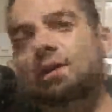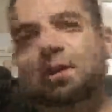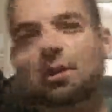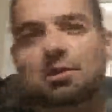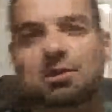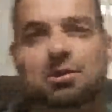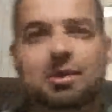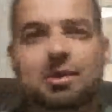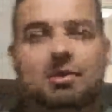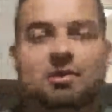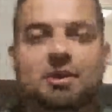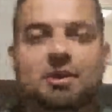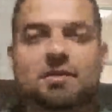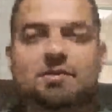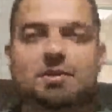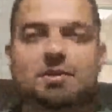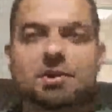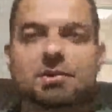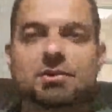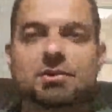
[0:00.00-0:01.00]
doing one of
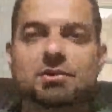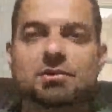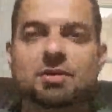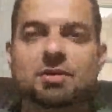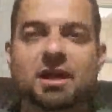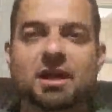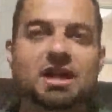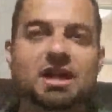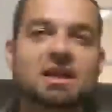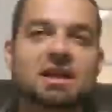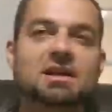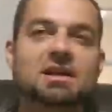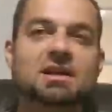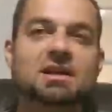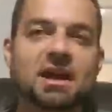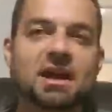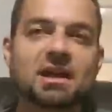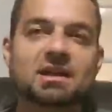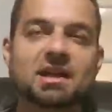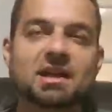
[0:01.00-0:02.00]
those, right?
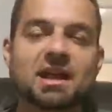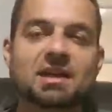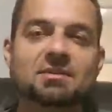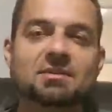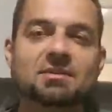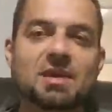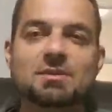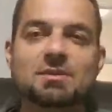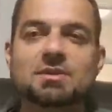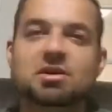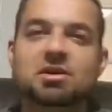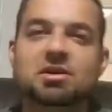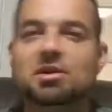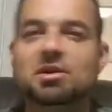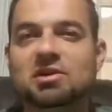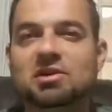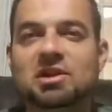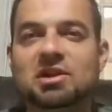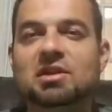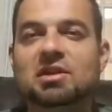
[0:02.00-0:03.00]
And maybe put their
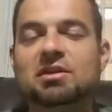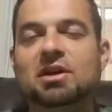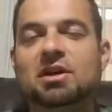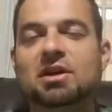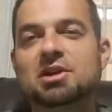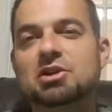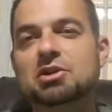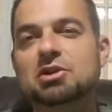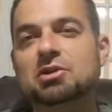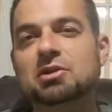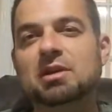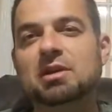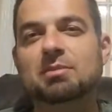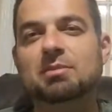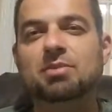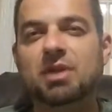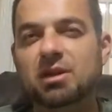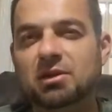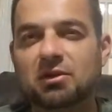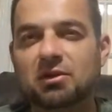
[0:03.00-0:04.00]
teeth on you, they
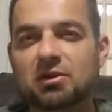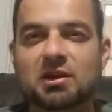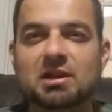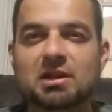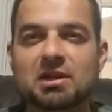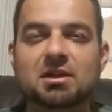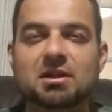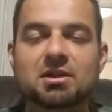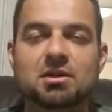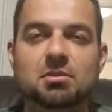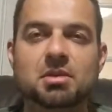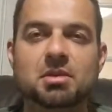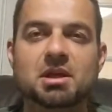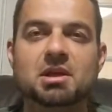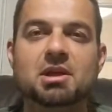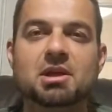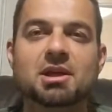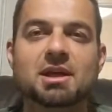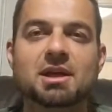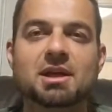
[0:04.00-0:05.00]
break your skin a little
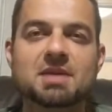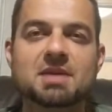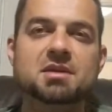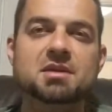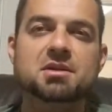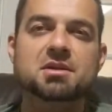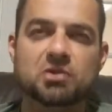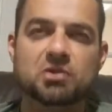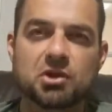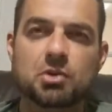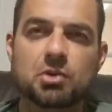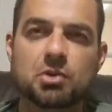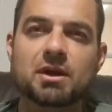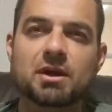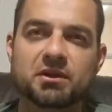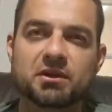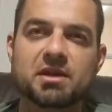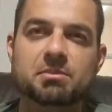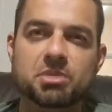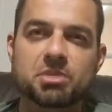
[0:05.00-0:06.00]
bit. And then there's the
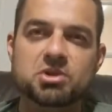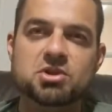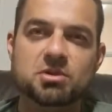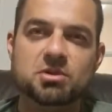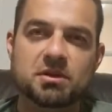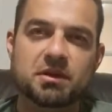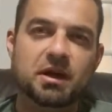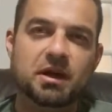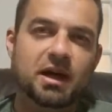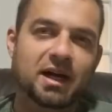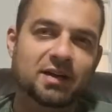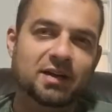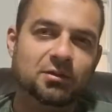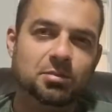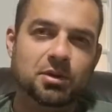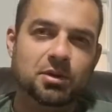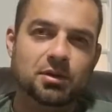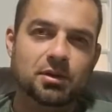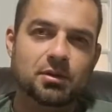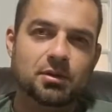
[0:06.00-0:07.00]
ones they put you in the
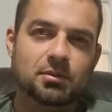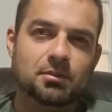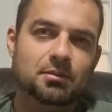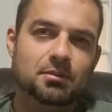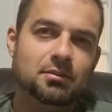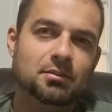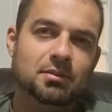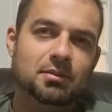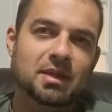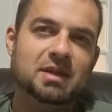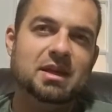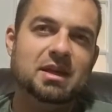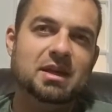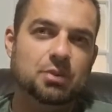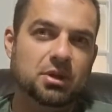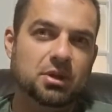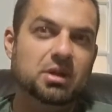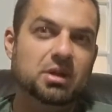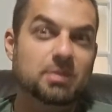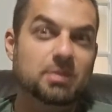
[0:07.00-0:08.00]
hospital. And they
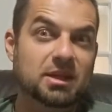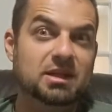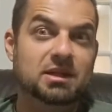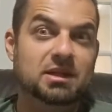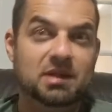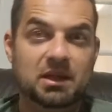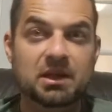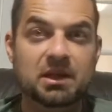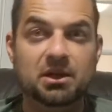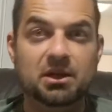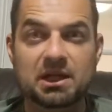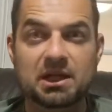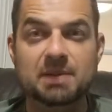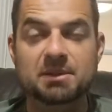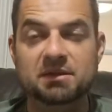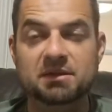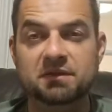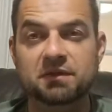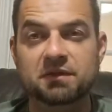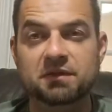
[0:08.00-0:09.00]
really mean it, and they're
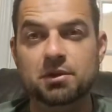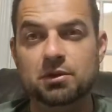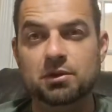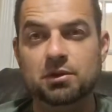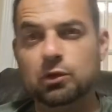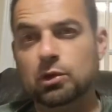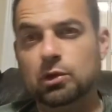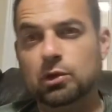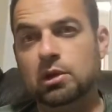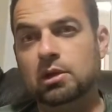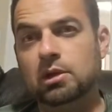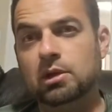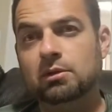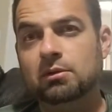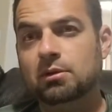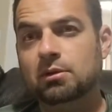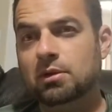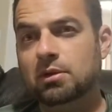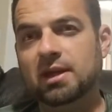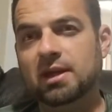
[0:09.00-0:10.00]
coming for your soul,
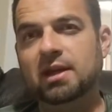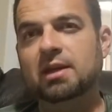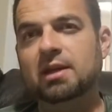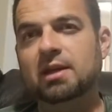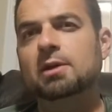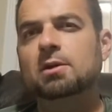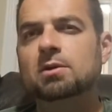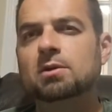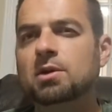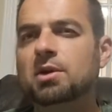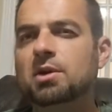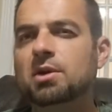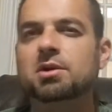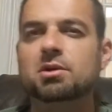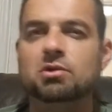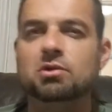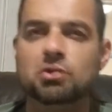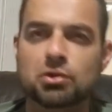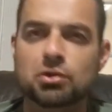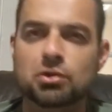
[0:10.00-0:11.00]
okay? Well,
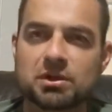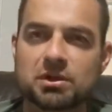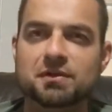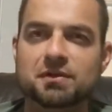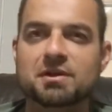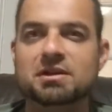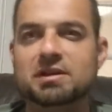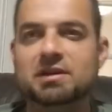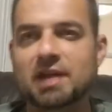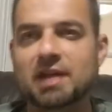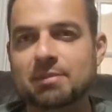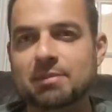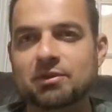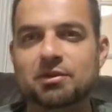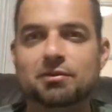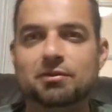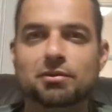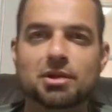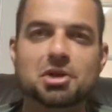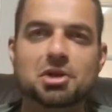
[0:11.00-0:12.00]
there's two different types
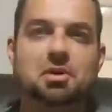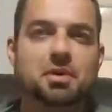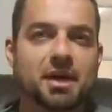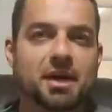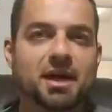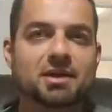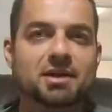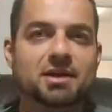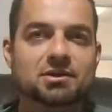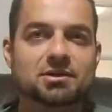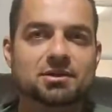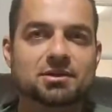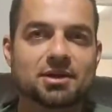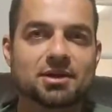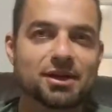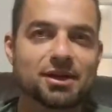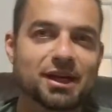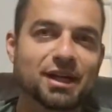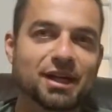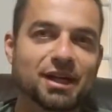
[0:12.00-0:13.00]
of redirect, all
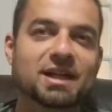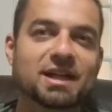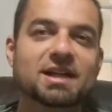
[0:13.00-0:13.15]
right?